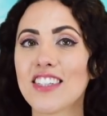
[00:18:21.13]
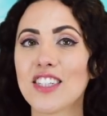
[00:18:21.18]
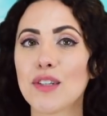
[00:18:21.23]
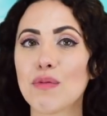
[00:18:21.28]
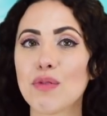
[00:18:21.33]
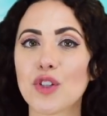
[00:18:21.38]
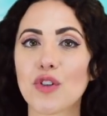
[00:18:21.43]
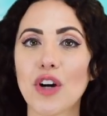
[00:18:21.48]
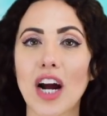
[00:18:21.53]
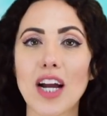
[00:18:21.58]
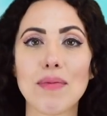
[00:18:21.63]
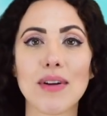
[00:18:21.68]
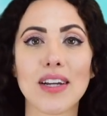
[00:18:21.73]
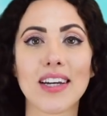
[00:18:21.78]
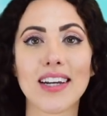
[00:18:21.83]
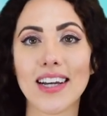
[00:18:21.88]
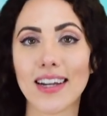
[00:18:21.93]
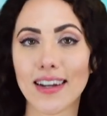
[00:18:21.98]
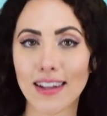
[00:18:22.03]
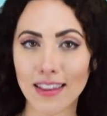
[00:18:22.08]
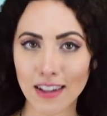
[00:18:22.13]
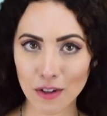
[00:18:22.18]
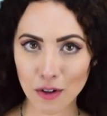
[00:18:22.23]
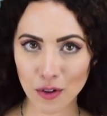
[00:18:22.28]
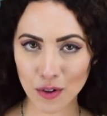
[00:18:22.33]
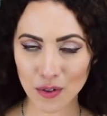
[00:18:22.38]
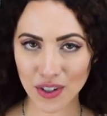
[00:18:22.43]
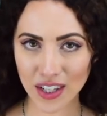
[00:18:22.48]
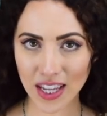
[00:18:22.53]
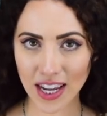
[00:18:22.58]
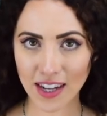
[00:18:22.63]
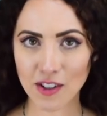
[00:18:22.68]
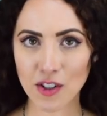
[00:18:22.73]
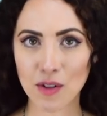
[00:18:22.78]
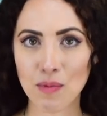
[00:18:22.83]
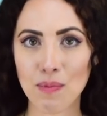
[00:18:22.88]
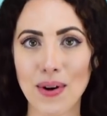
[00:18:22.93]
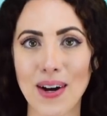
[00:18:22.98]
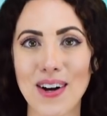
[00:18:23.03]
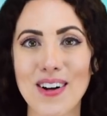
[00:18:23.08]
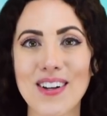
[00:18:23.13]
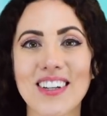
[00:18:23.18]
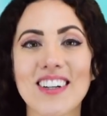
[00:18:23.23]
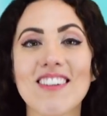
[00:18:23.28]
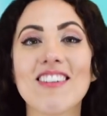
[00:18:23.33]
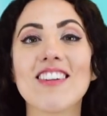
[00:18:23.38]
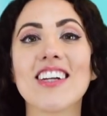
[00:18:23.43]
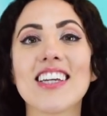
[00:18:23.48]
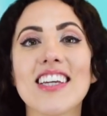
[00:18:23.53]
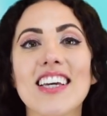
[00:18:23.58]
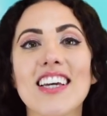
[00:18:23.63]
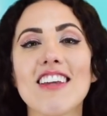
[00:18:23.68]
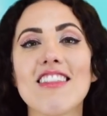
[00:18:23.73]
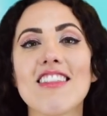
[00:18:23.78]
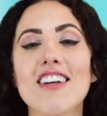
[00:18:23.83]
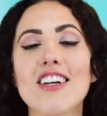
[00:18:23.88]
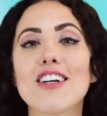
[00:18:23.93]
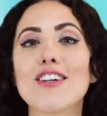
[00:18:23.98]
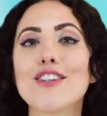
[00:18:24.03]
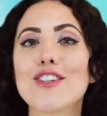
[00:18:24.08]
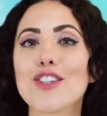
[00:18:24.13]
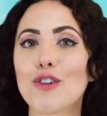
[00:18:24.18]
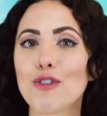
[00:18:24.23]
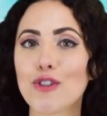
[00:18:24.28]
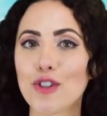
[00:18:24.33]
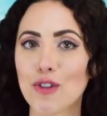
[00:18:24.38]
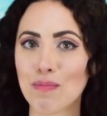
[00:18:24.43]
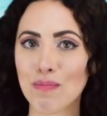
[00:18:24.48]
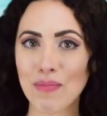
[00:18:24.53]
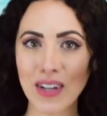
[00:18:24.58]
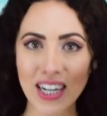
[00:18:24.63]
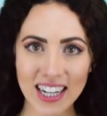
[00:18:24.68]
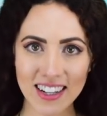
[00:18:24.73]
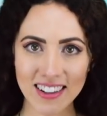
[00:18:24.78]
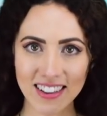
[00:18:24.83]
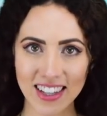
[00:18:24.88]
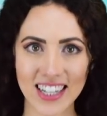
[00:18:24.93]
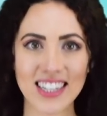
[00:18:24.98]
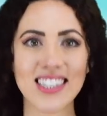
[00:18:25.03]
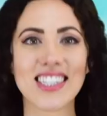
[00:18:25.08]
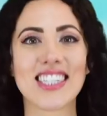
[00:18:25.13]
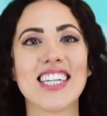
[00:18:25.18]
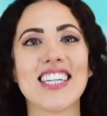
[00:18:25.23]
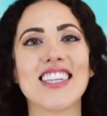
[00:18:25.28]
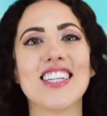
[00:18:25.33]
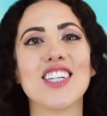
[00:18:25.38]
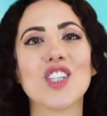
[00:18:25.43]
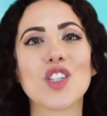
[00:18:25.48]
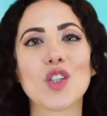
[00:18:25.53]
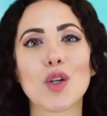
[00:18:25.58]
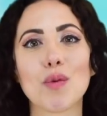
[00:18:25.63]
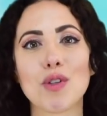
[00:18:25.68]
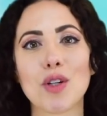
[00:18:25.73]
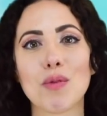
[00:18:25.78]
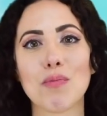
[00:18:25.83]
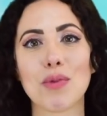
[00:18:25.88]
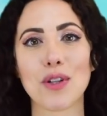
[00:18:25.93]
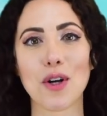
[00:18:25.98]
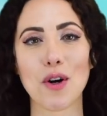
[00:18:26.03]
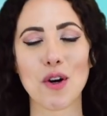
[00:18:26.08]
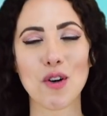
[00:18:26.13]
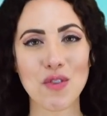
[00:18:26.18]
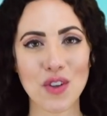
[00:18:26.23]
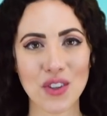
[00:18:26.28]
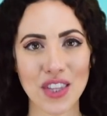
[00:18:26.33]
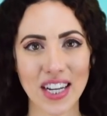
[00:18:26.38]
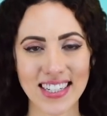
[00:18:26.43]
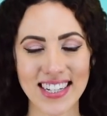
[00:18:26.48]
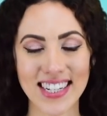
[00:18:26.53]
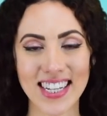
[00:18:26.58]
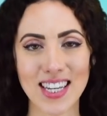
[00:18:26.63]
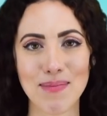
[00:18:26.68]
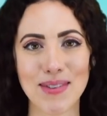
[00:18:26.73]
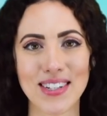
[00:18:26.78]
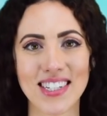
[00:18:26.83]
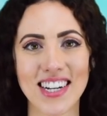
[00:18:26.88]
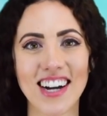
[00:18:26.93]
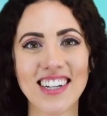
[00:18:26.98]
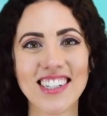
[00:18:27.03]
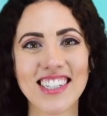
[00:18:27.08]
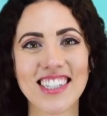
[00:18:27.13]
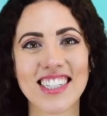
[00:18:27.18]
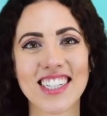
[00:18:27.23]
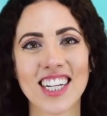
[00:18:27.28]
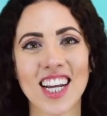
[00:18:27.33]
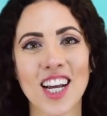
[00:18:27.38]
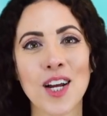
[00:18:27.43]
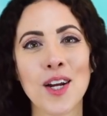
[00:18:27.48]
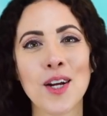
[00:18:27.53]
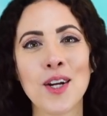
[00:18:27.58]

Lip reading: subscribing, and hitting the notification bell and clicking the social media links in the description below if you'd like to keep in touch.